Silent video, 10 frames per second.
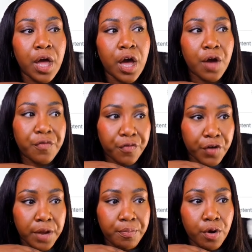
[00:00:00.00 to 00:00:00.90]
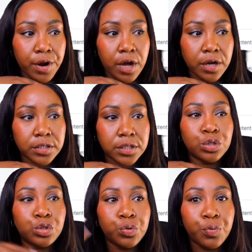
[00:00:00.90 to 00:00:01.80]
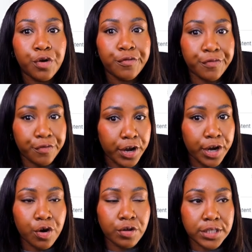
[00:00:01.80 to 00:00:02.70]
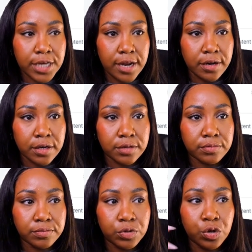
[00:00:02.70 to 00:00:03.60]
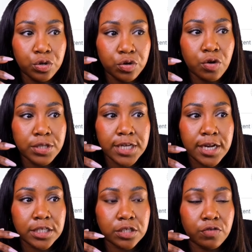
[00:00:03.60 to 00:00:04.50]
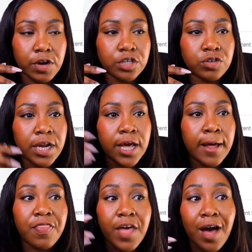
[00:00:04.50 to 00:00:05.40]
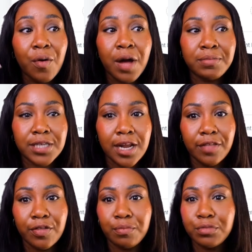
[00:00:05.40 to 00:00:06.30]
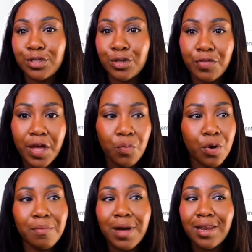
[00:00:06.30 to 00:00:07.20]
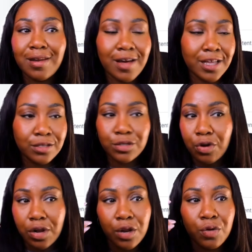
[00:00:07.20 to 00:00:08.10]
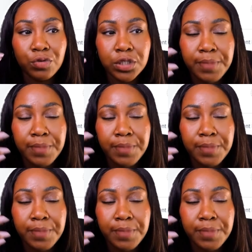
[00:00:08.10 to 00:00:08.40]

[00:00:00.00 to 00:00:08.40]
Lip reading: a free product to free content, good content. This is a great training. Now I'm telling them, do they want my $9 launch